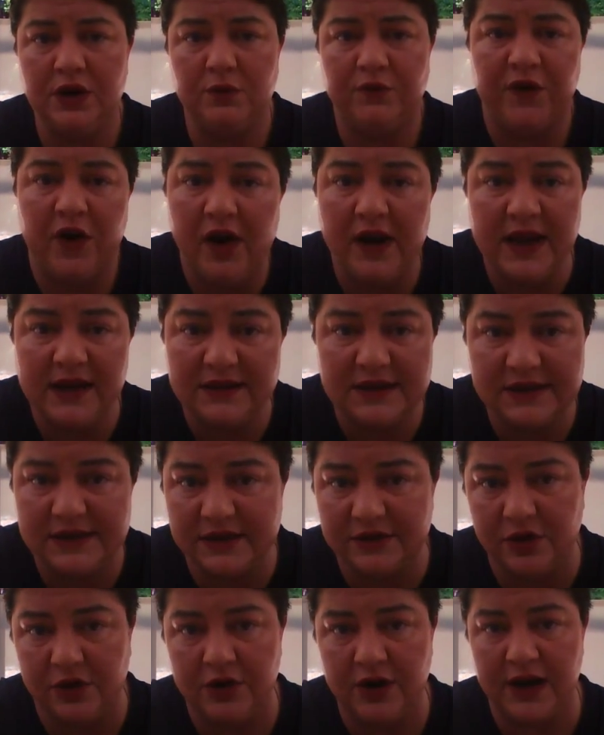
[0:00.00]

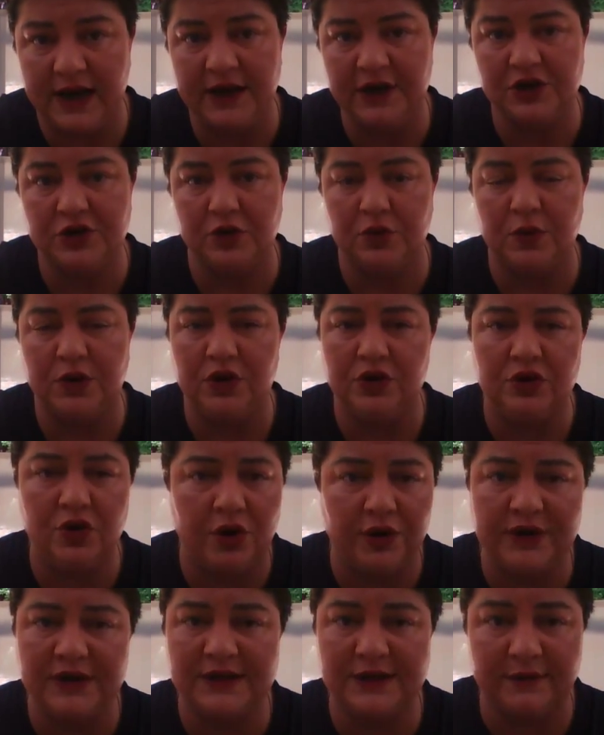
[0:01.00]
finances are not an issue, when you're
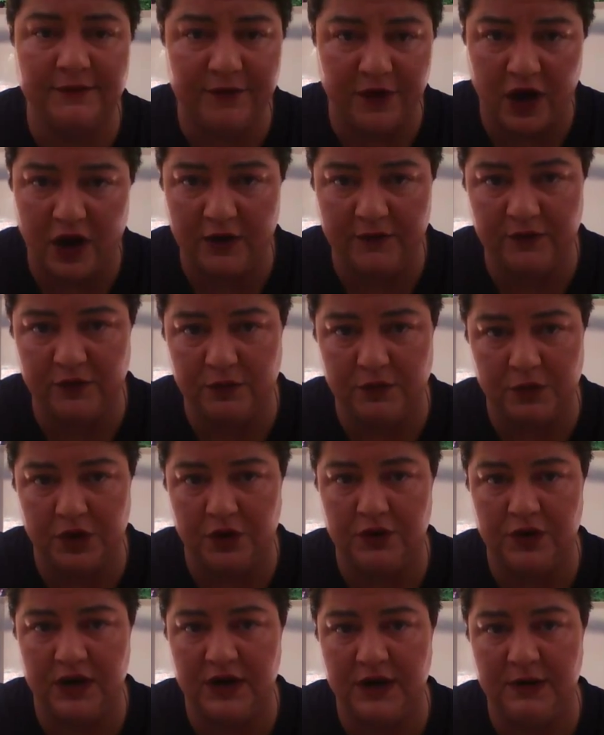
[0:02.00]
not in survival
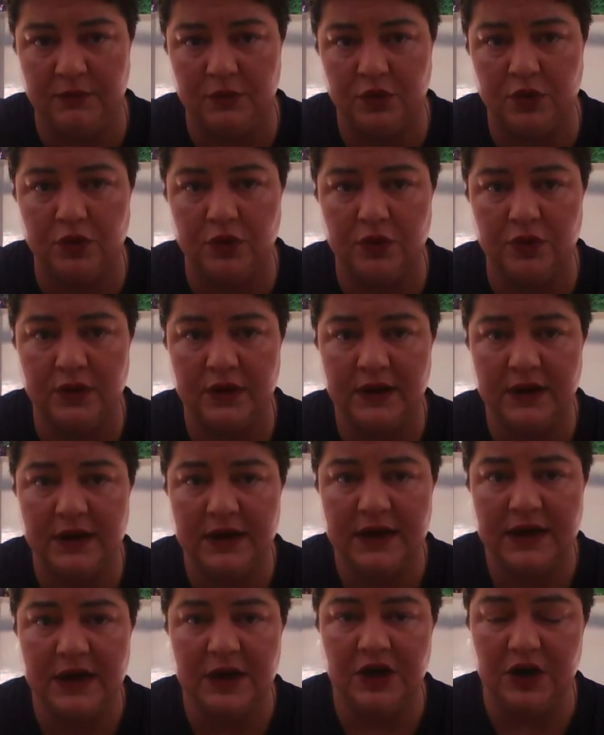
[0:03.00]
mode anymore.
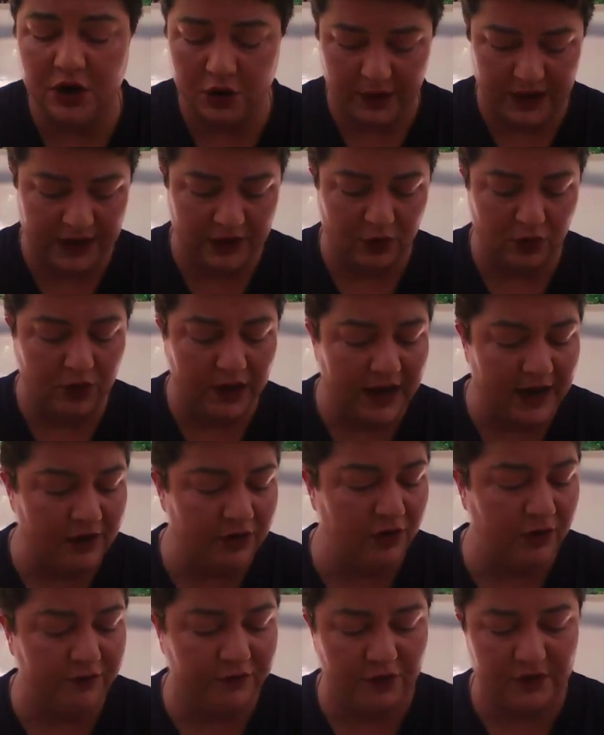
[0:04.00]
You know, in
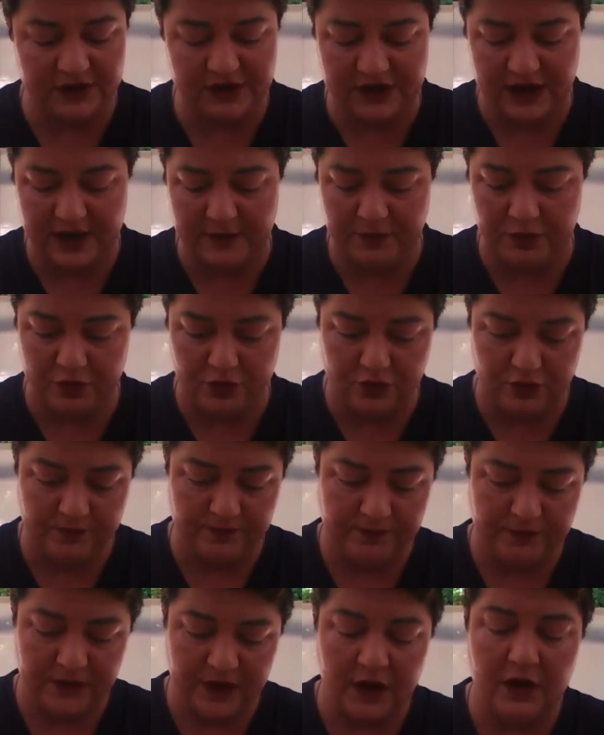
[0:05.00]
Orlando, for example,
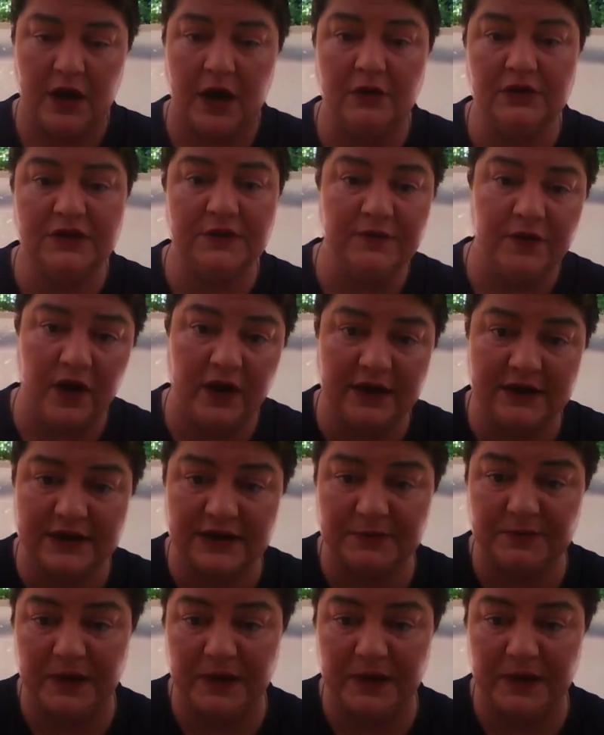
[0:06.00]
I was invited to